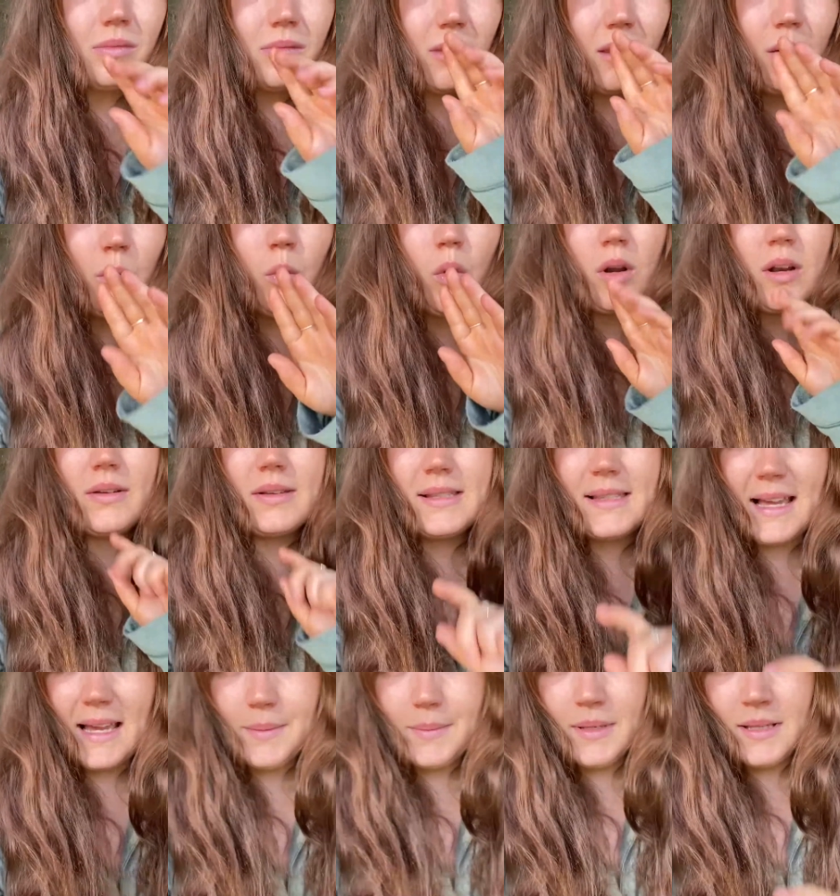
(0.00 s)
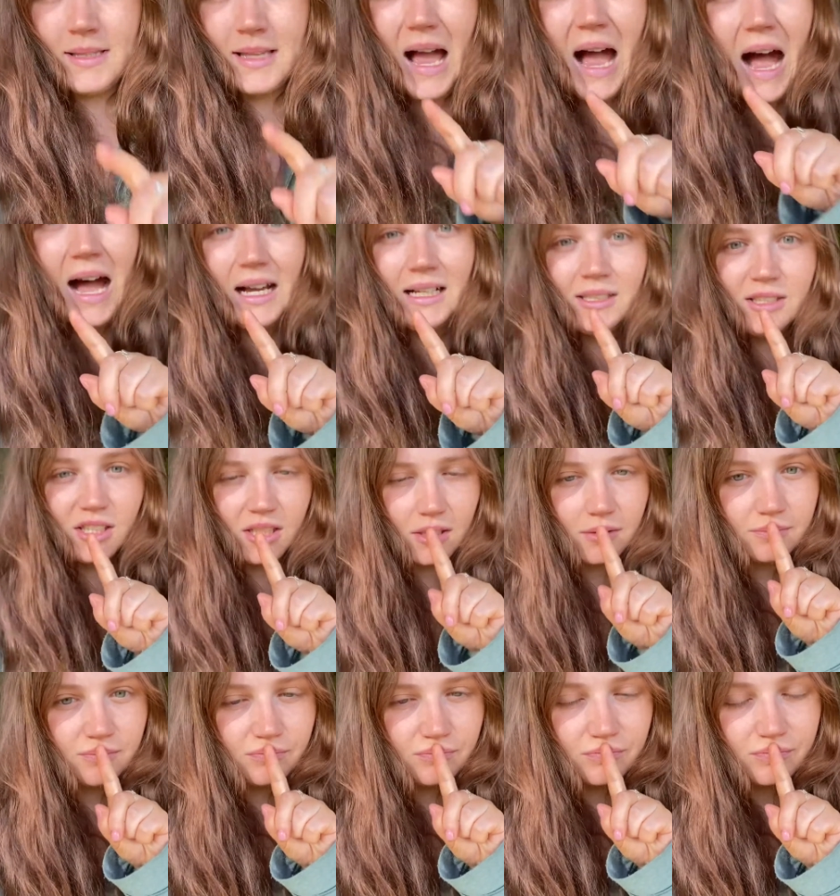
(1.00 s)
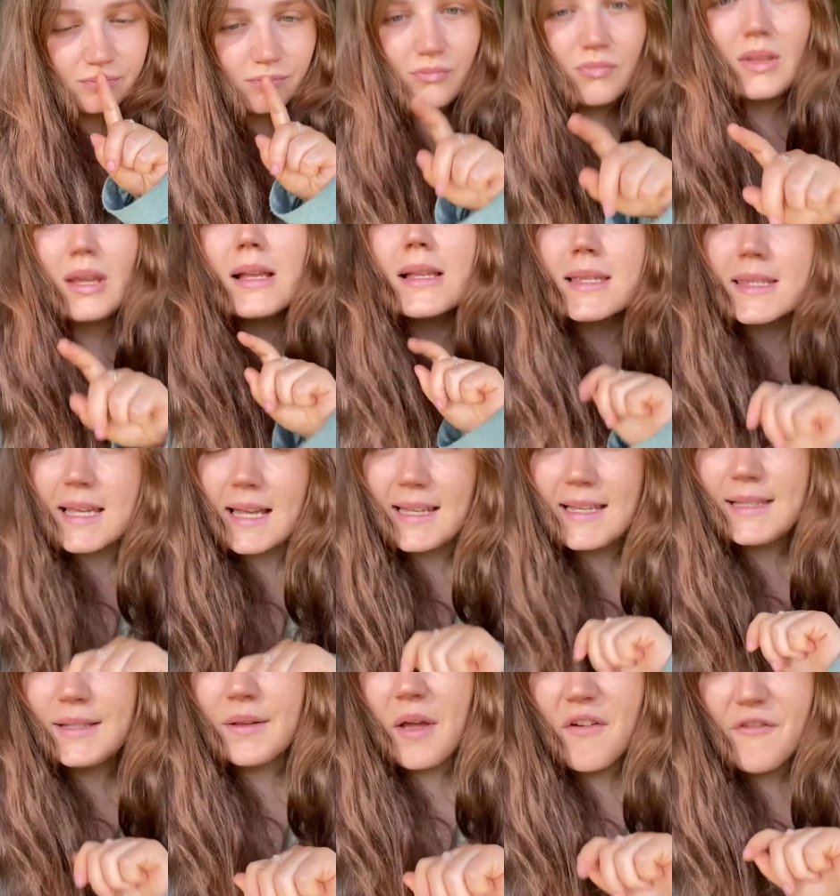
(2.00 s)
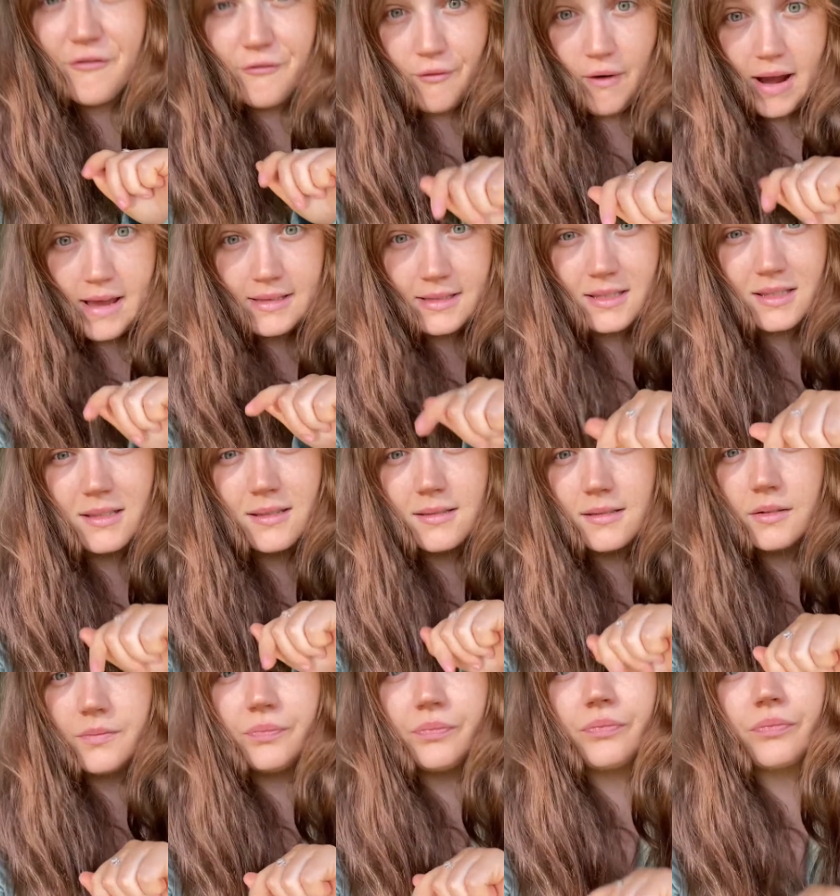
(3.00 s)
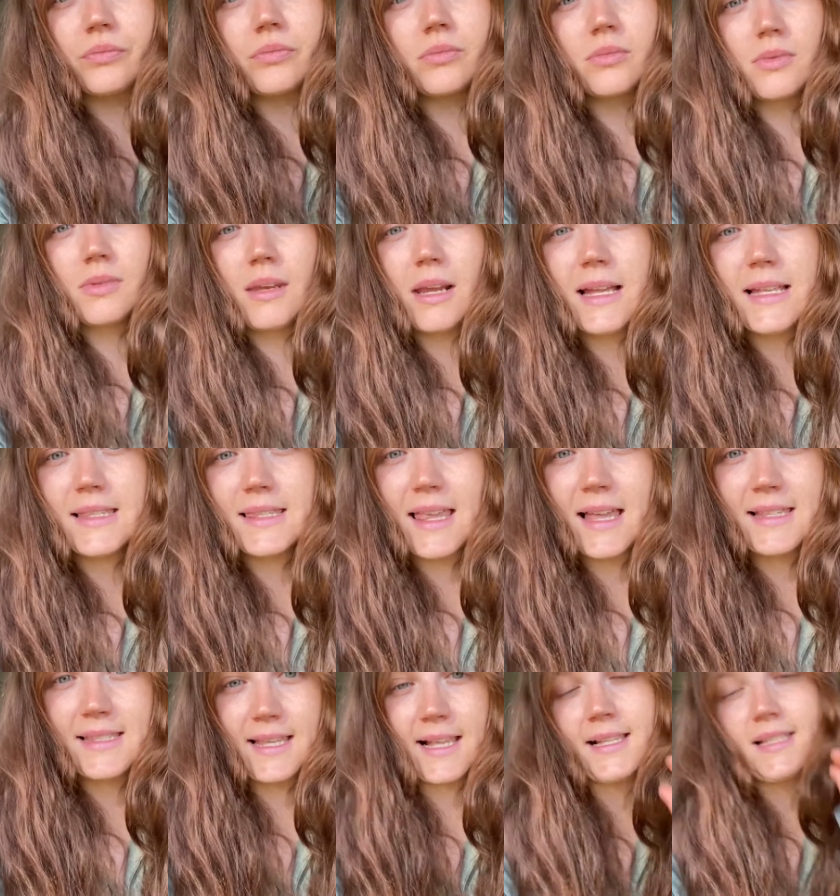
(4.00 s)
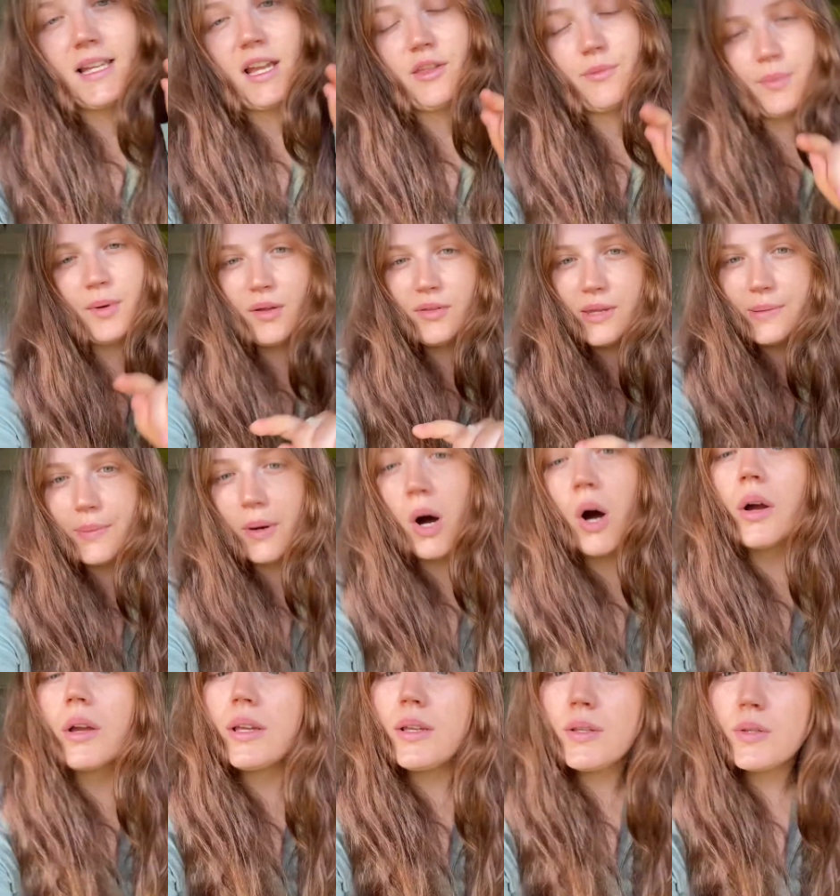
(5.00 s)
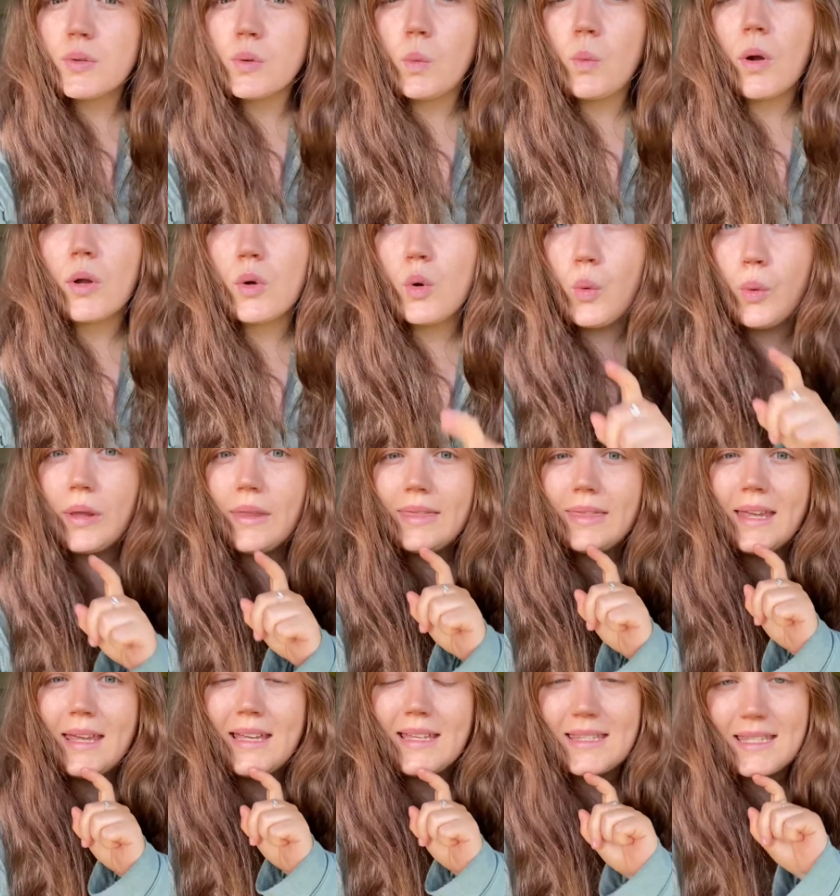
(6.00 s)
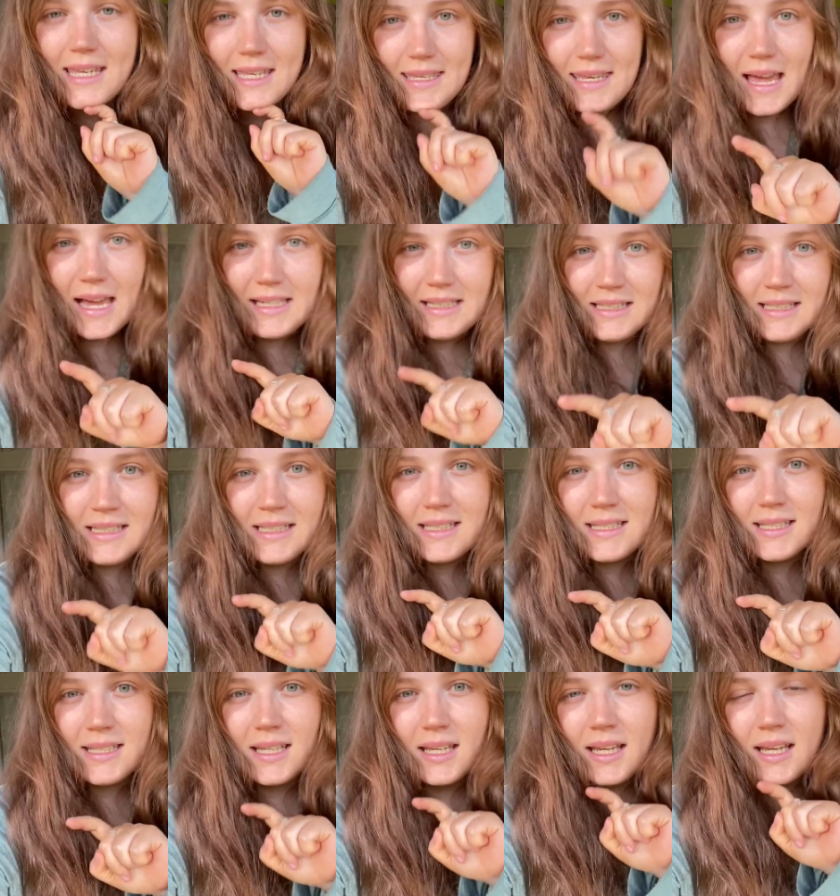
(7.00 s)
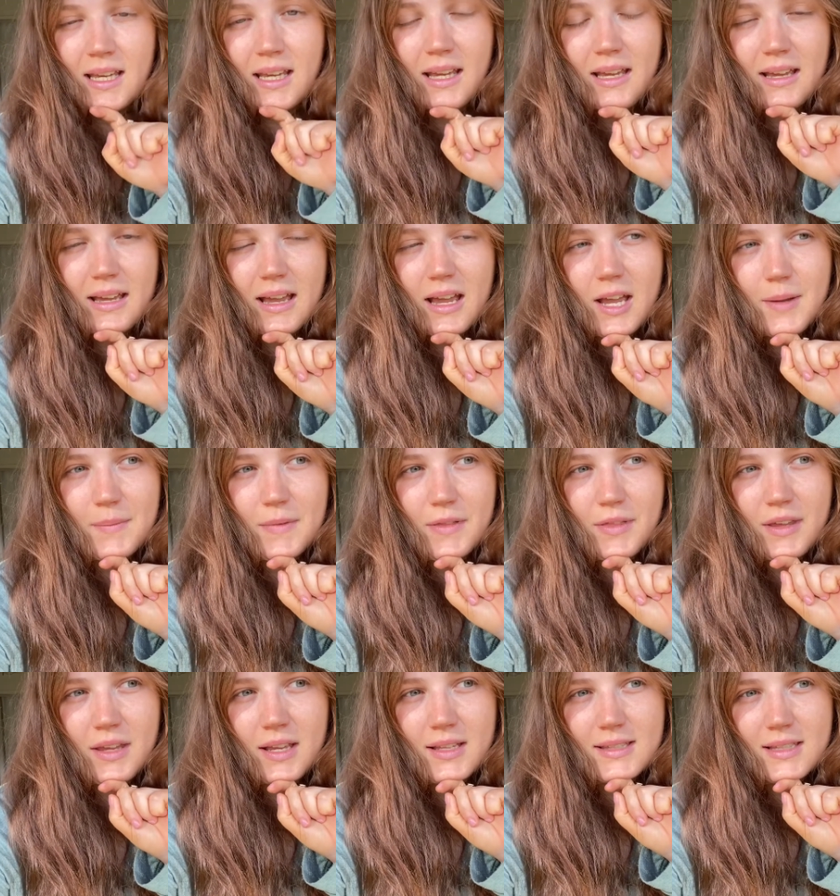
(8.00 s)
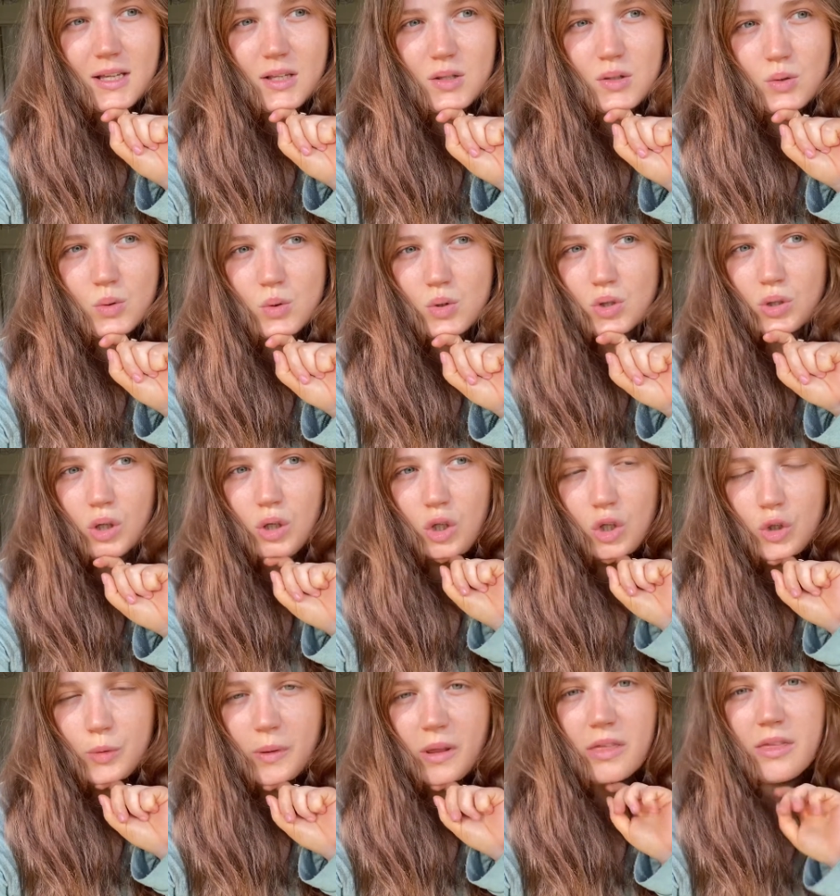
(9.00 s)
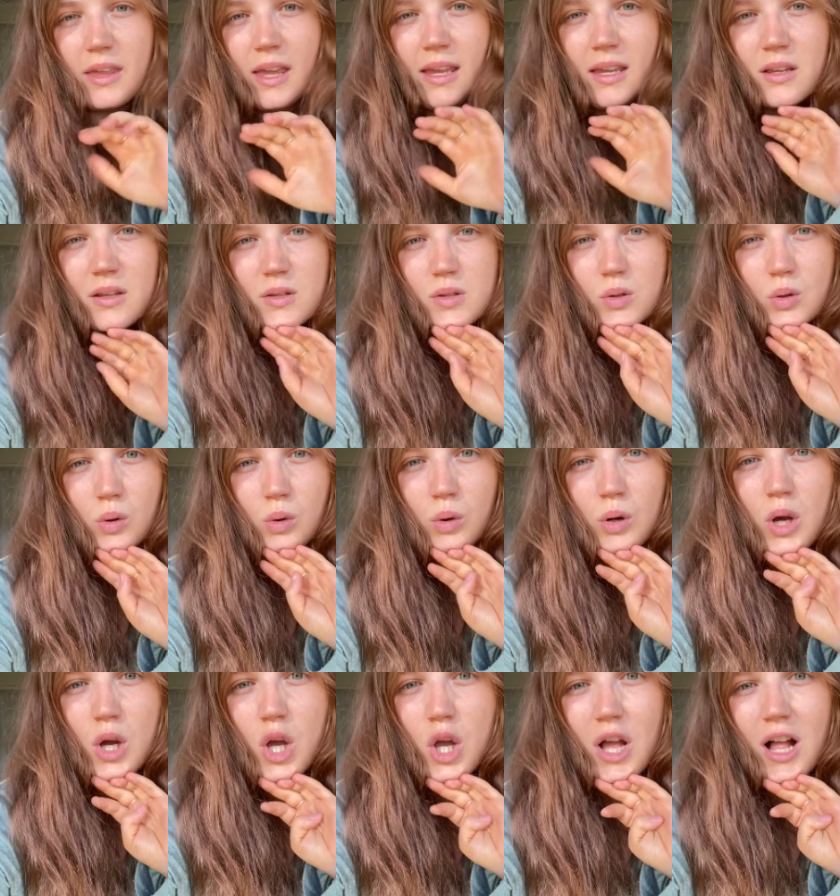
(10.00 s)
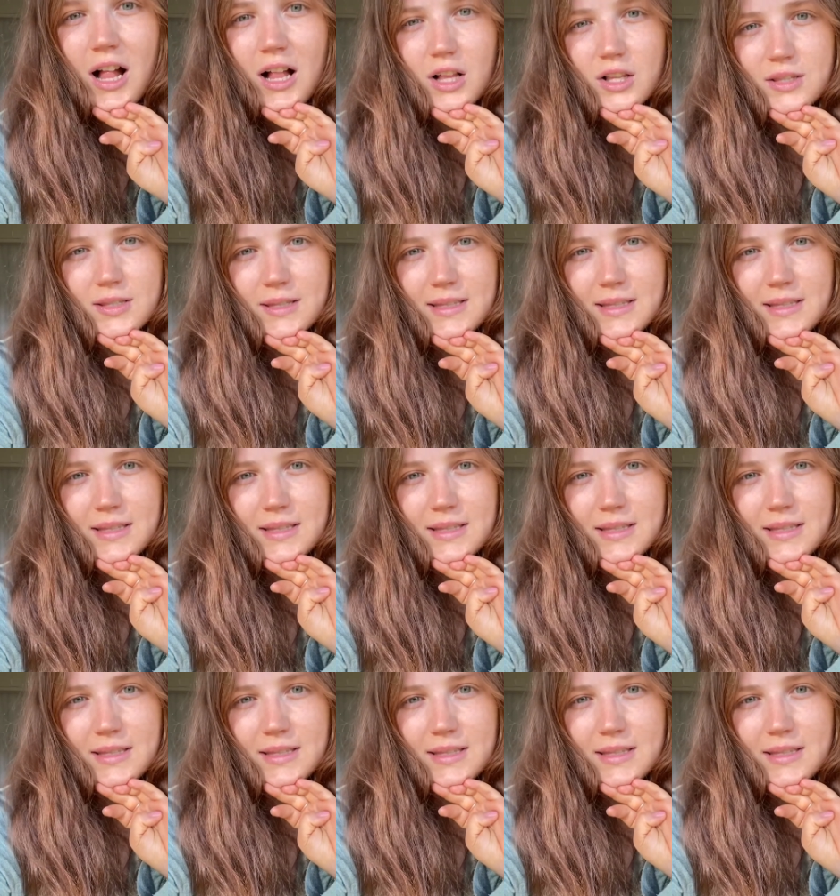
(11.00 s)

one of Simon and Steady's friends. It's their 60th birthday party, so we're going there tonight. Um, I think it's at a social club, I think. So I'll